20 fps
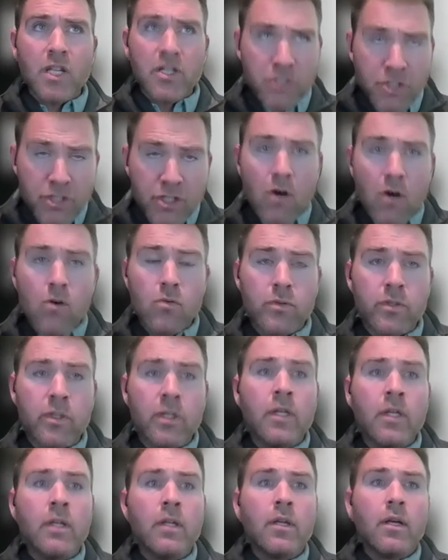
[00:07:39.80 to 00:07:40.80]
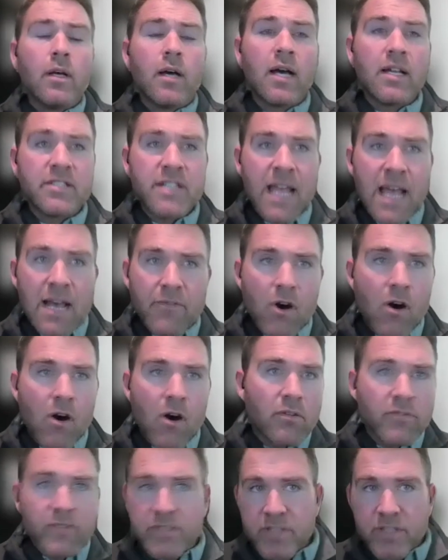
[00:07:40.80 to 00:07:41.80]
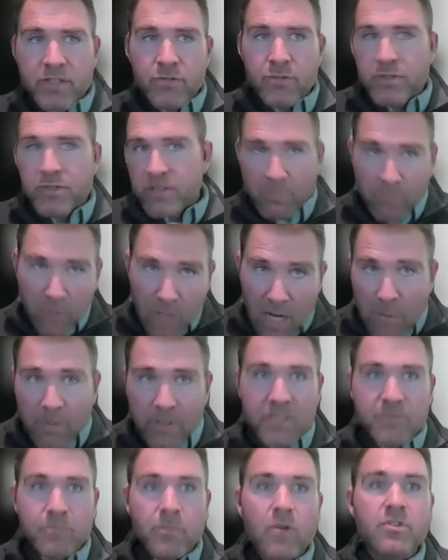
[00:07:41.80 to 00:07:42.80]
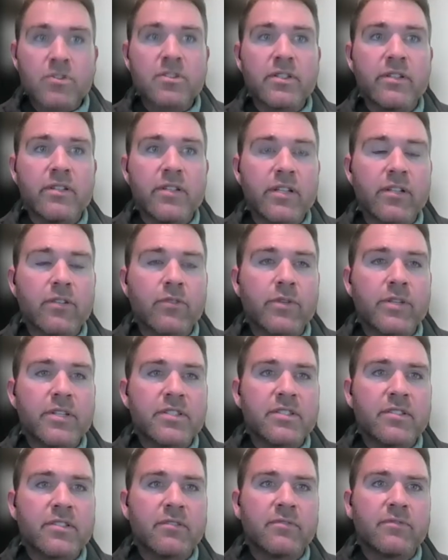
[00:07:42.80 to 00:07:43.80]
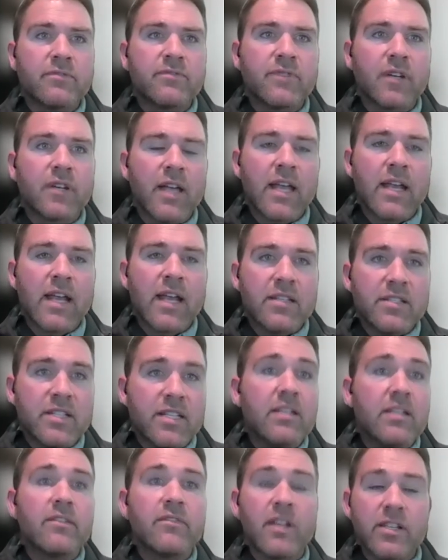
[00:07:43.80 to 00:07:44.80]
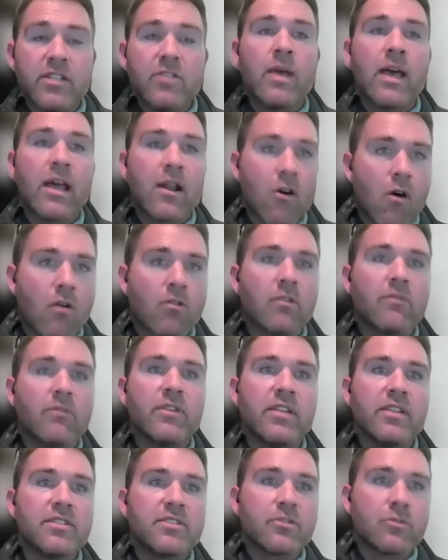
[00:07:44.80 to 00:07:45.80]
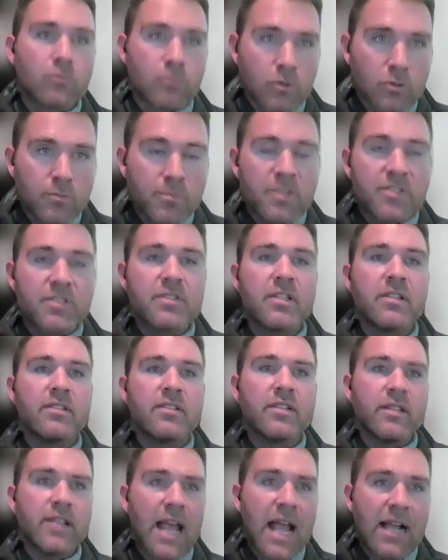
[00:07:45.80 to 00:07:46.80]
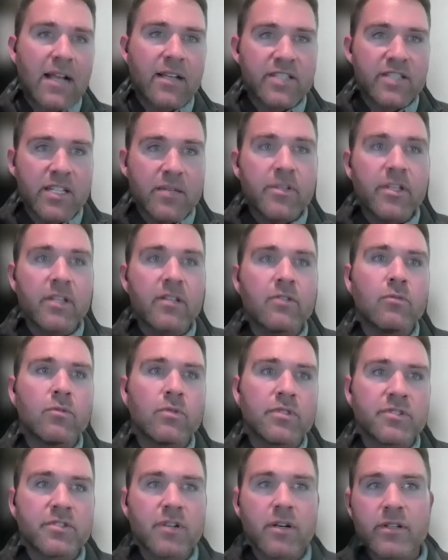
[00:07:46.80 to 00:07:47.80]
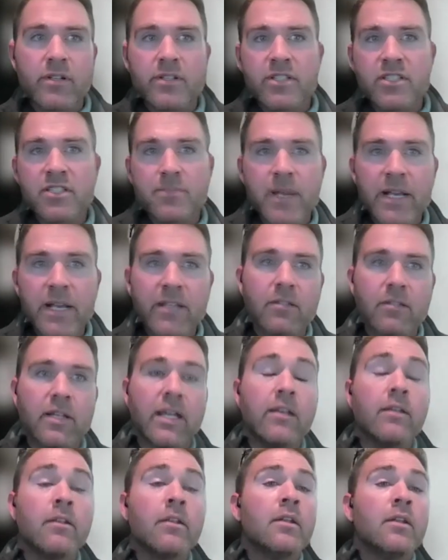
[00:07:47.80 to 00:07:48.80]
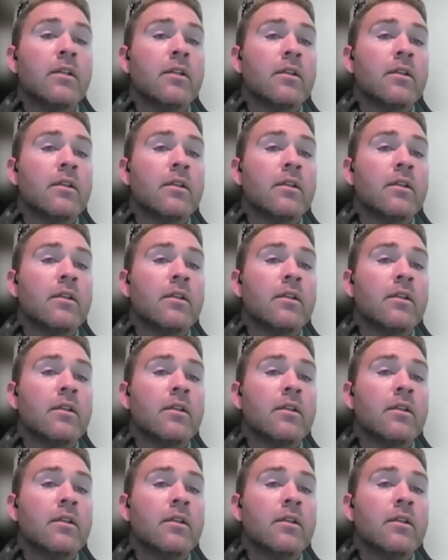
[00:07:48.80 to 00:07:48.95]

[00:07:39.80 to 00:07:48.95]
shown to have all of these interesting properties, mostly the increase of NAD. And then you had all of these groups in academia who were starting to speculate